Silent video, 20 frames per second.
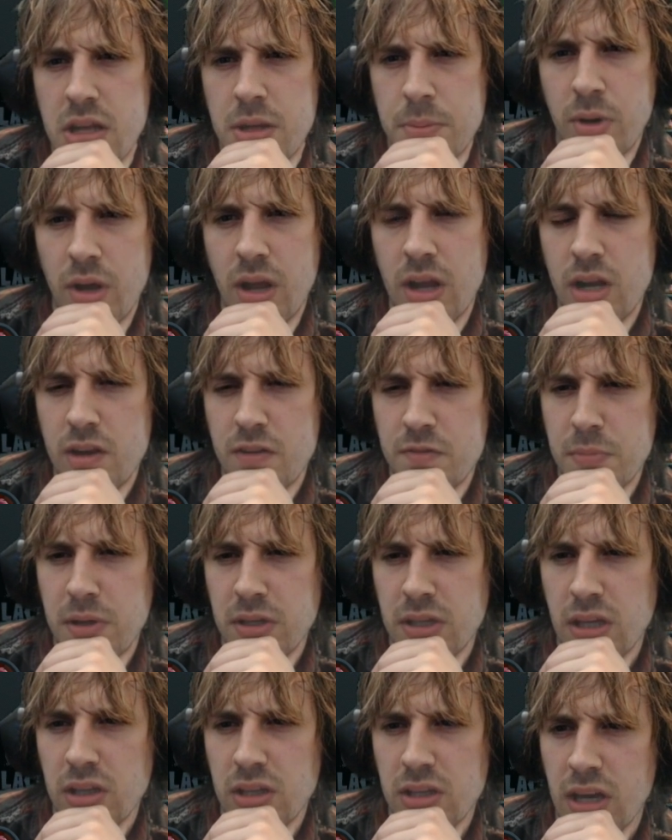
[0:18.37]
But I love
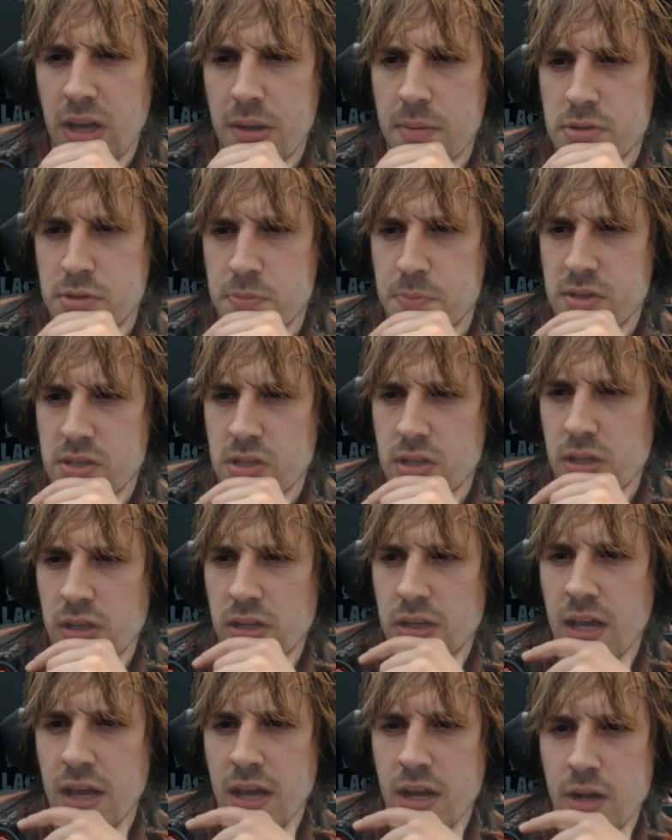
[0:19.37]
making games.
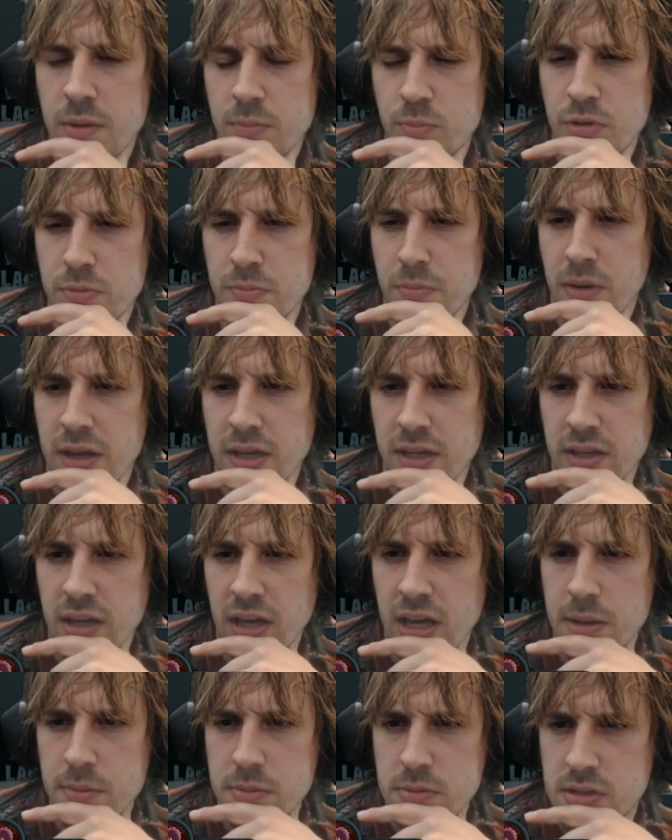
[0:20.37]
Basically, it end up with my
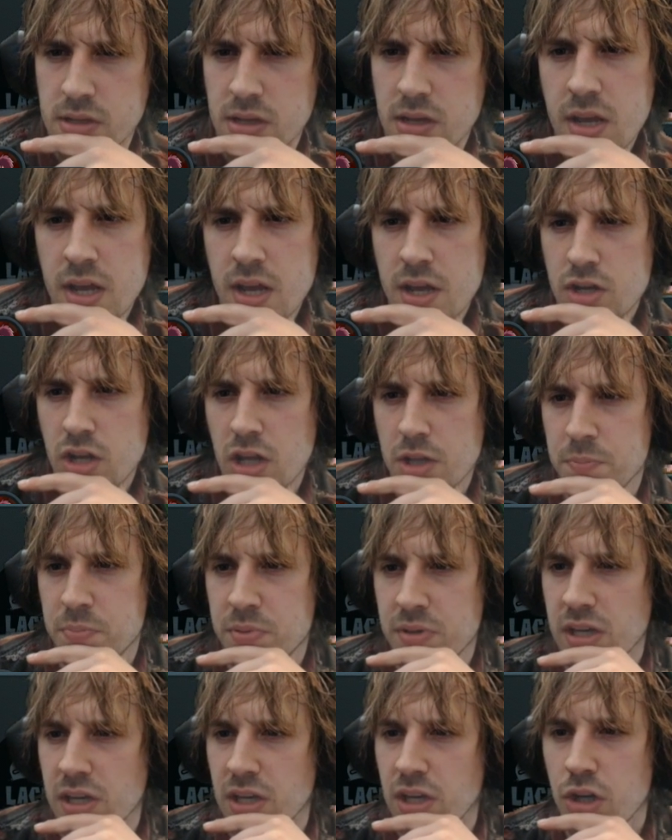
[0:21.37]
games not
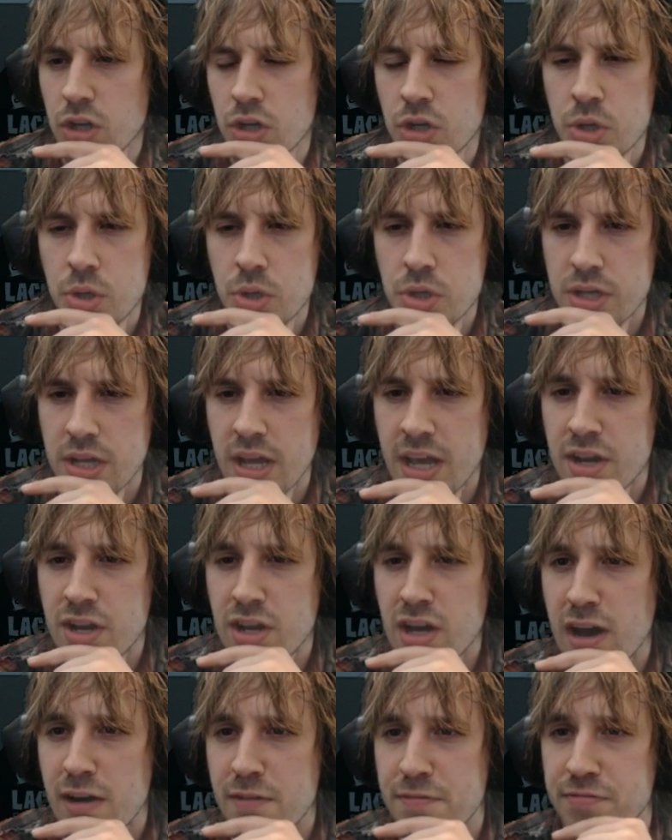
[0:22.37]
being good
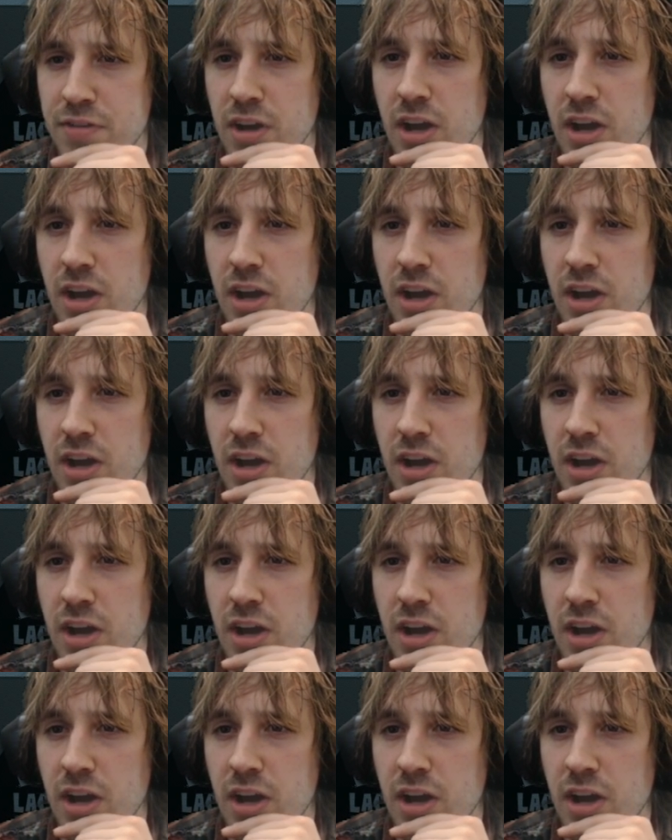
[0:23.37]
enough